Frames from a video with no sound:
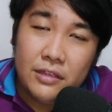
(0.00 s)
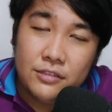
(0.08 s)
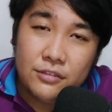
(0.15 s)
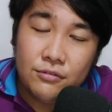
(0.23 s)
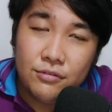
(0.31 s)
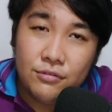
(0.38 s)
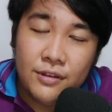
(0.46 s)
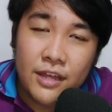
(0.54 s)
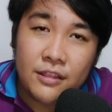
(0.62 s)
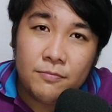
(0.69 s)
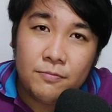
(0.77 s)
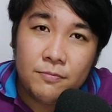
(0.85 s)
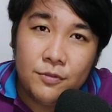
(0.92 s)
So do not
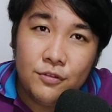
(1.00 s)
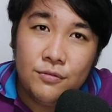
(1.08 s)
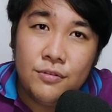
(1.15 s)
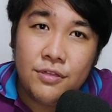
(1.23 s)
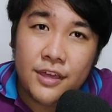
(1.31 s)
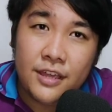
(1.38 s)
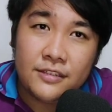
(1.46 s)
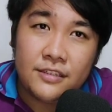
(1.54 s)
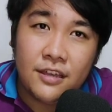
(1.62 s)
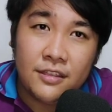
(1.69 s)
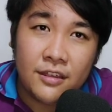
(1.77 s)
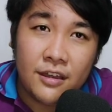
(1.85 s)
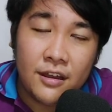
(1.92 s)
do things
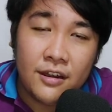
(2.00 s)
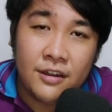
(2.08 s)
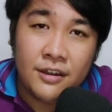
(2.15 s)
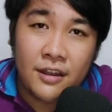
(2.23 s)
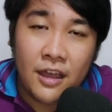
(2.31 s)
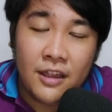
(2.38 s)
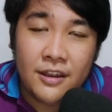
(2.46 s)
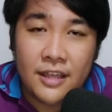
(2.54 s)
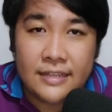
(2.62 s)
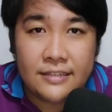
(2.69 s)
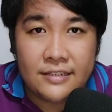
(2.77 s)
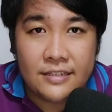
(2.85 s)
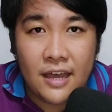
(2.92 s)
that are
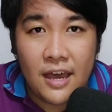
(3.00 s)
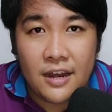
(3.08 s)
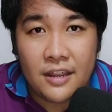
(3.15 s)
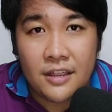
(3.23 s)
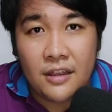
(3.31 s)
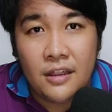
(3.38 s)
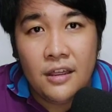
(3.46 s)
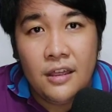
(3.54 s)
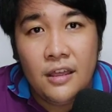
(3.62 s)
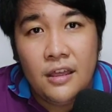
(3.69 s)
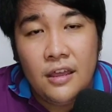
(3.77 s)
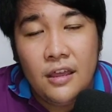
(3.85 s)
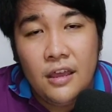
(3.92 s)
unnecessary
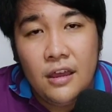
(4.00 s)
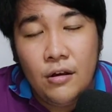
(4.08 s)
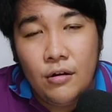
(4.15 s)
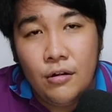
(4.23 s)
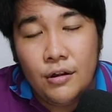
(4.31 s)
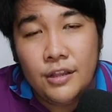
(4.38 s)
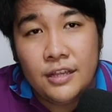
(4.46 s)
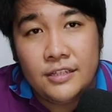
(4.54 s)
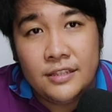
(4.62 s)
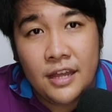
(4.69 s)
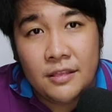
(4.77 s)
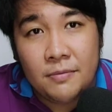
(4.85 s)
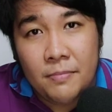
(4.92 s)
or does
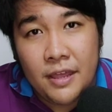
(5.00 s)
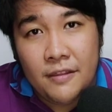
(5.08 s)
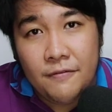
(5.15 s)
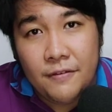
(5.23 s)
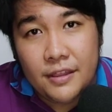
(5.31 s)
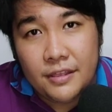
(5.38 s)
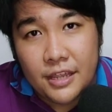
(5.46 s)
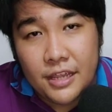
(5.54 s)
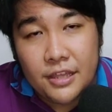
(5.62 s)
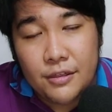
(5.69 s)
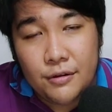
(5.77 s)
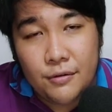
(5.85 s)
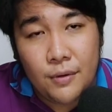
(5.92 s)
not benefit
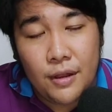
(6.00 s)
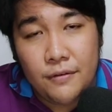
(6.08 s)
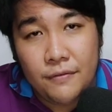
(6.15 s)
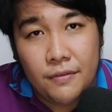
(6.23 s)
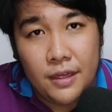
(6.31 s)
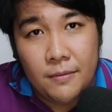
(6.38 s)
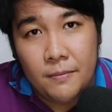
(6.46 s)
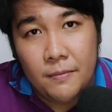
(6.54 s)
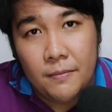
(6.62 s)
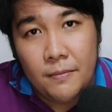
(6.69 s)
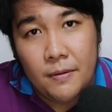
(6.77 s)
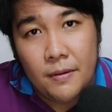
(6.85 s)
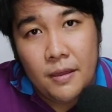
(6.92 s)
either one of them.
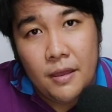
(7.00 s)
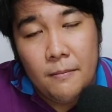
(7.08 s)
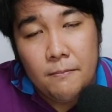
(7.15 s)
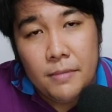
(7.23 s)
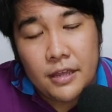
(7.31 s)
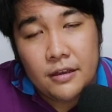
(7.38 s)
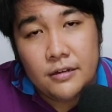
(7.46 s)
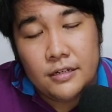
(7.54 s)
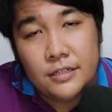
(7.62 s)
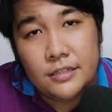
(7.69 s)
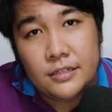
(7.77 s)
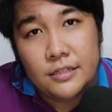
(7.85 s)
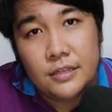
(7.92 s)

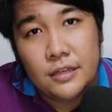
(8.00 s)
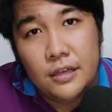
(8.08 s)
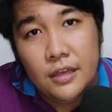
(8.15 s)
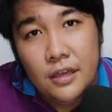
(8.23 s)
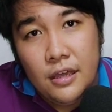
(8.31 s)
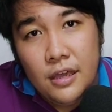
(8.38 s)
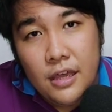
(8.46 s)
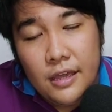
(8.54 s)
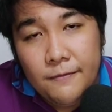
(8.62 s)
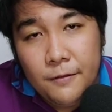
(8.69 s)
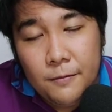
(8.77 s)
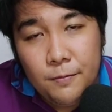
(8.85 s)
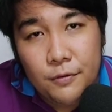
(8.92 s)
Because
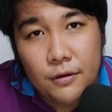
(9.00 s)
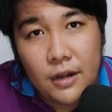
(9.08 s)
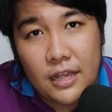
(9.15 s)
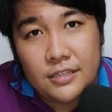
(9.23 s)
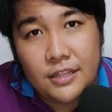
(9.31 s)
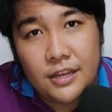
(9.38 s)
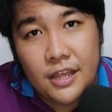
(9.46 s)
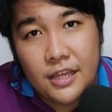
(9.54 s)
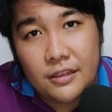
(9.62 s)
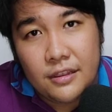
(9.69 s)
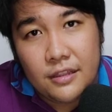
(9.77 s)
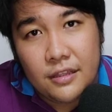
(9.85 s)
if you procrastinate,